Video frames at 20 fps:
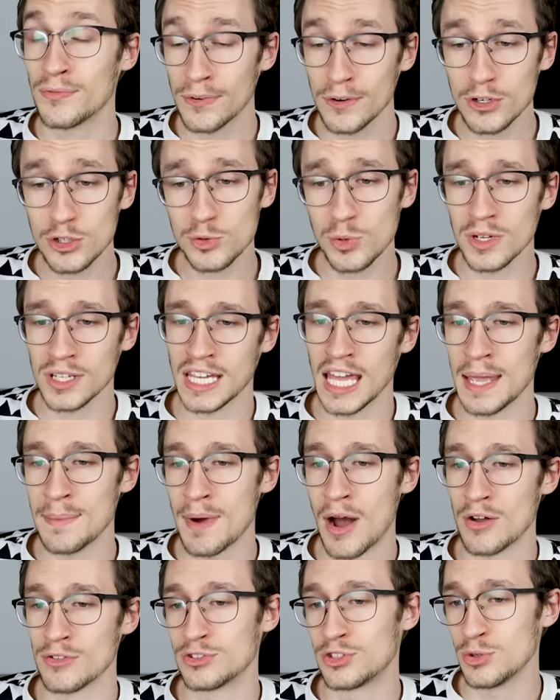The first one
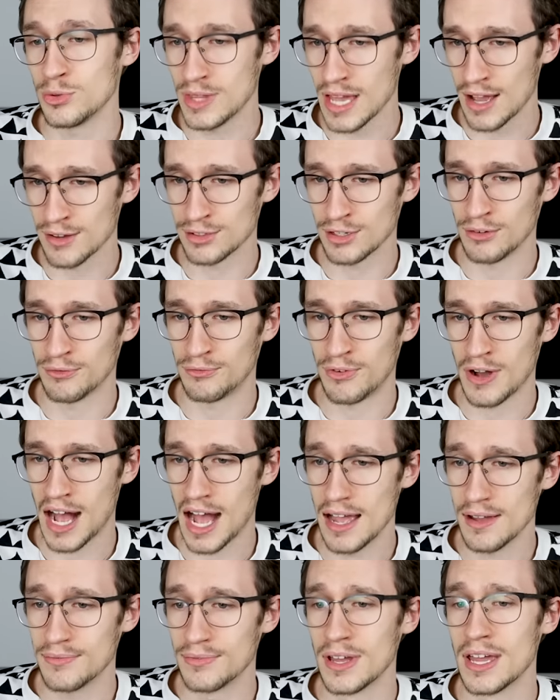came out in
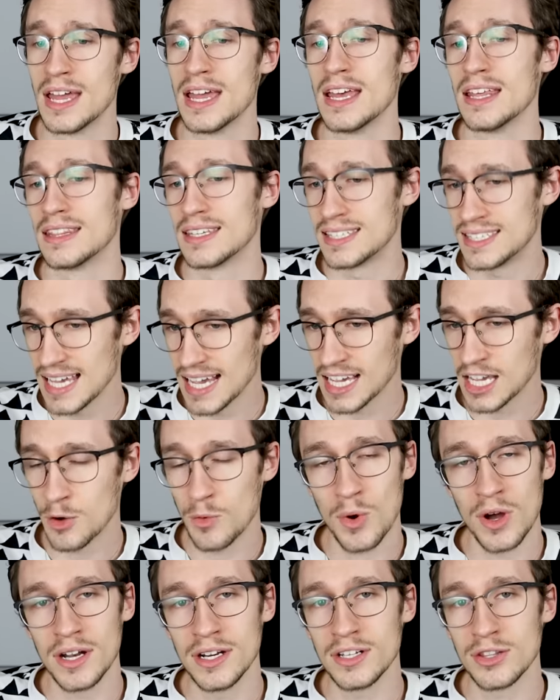2005, the
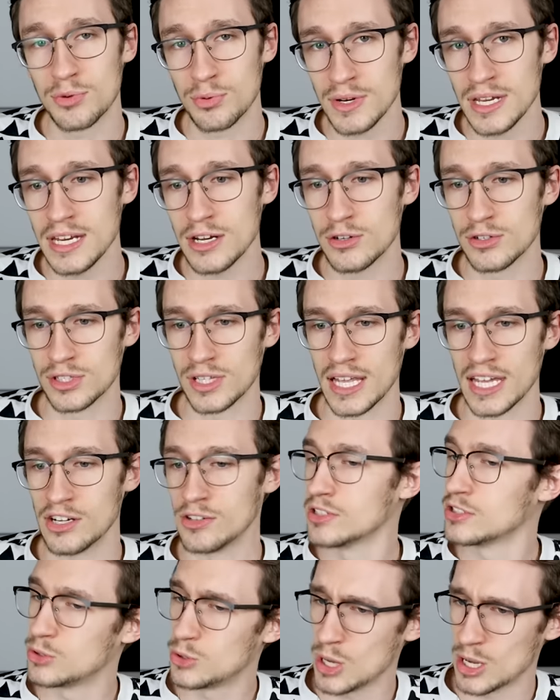second one 3 years
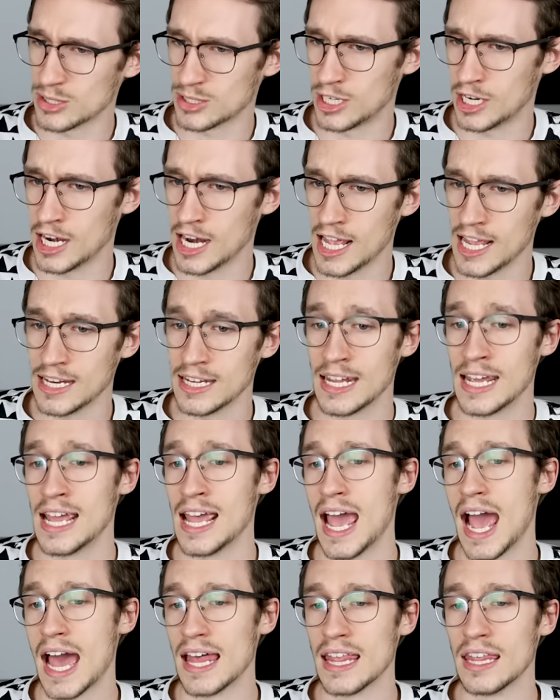later in 2008,
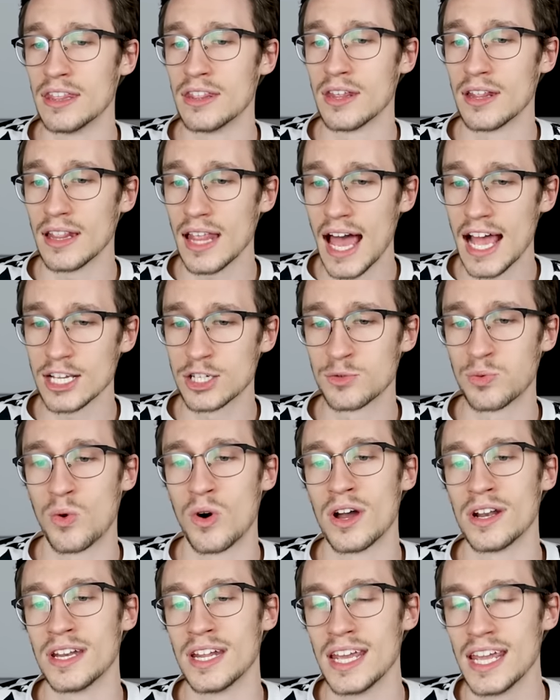and then the last
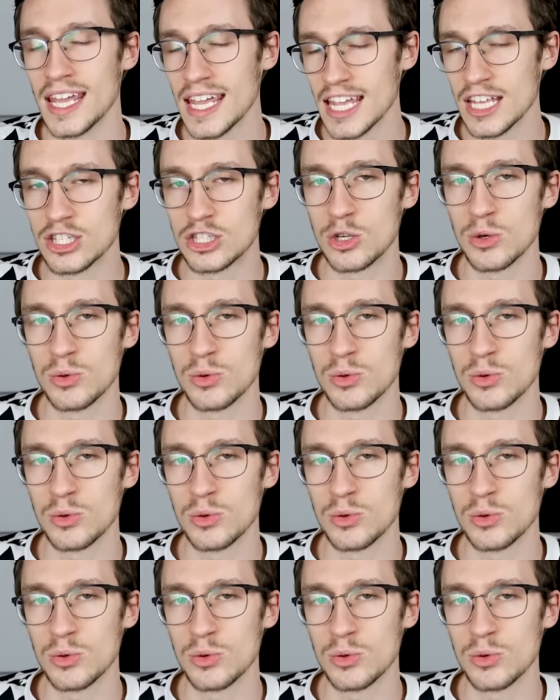one in